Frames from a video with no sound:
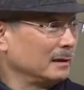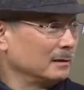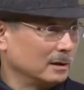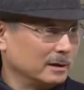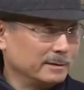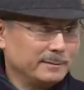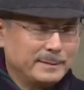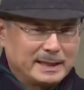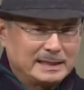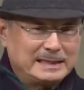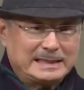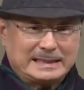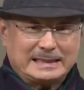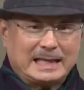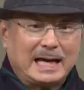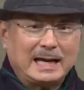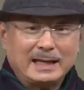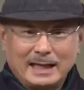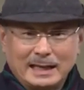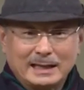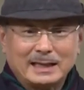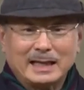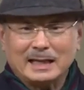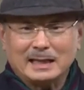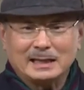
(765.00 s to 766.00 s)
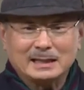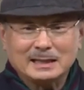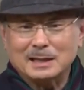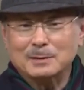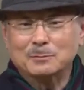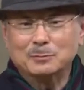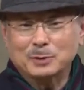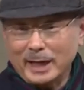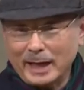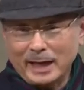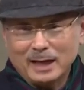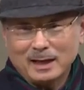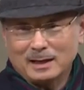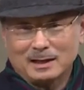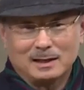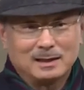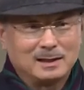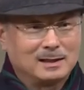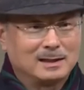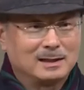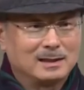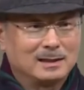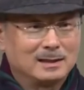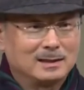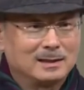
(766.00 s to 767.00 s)
Is it because you need to buy a certain
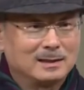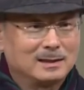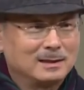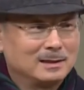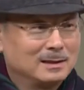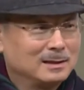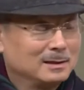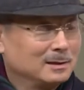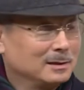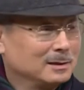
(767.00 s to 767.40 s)
amount?